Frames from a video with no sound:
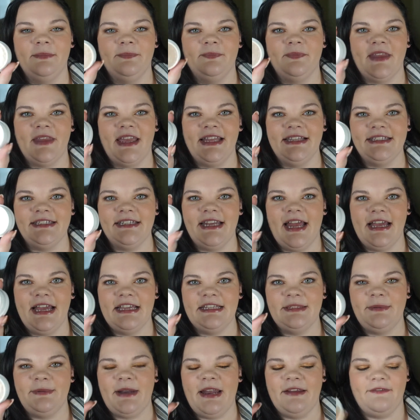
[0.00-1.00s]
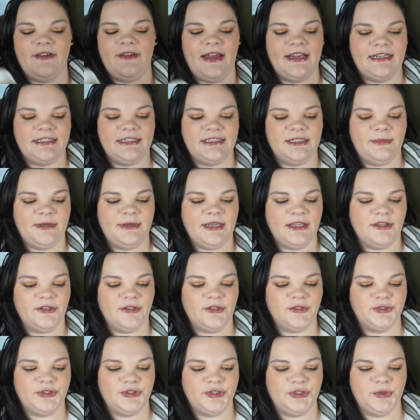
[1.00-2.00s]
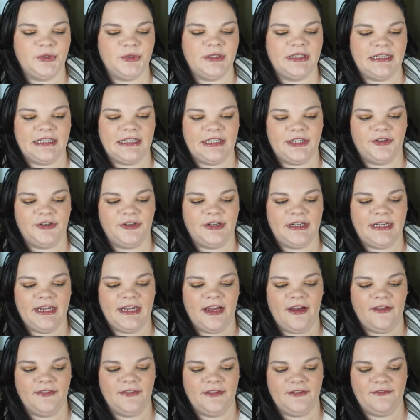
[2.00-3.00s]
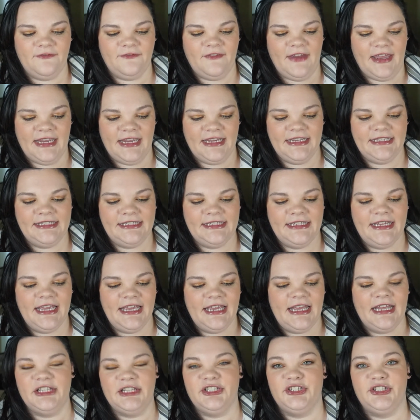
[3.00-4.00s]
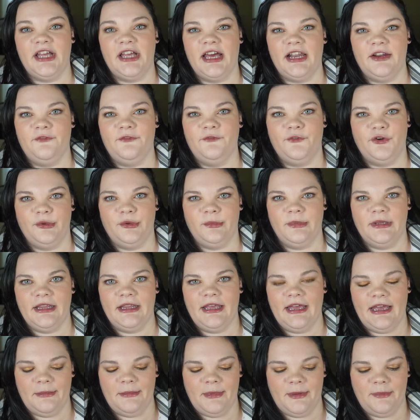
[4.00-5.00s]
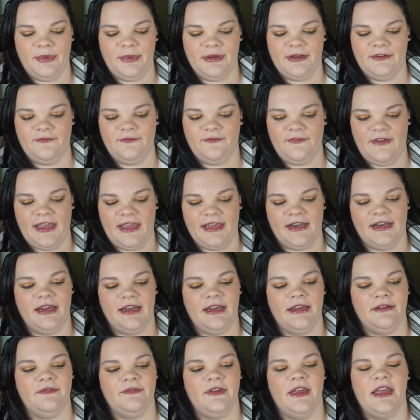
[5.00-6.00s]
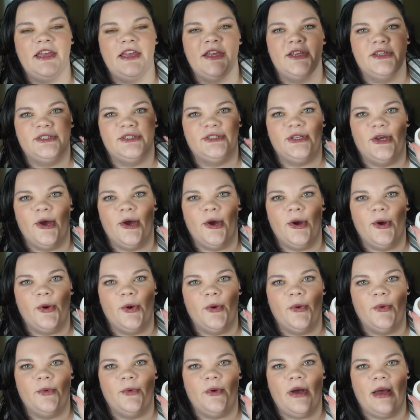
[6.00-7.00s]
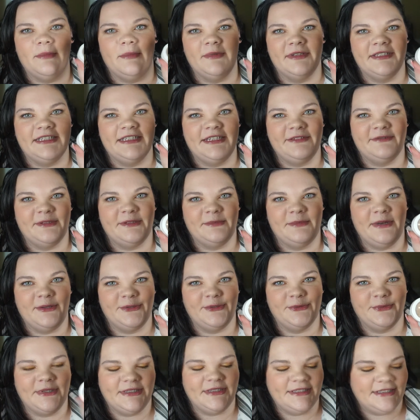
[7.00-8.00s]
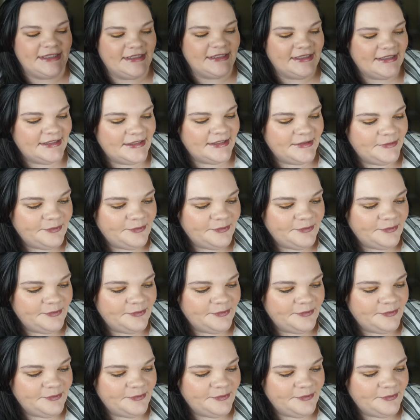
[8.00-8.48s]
It's nice, but I find it to be a little too glittery on the face. It's just not a formula I'm a big fan of, so I'm going to see if someone else wants this.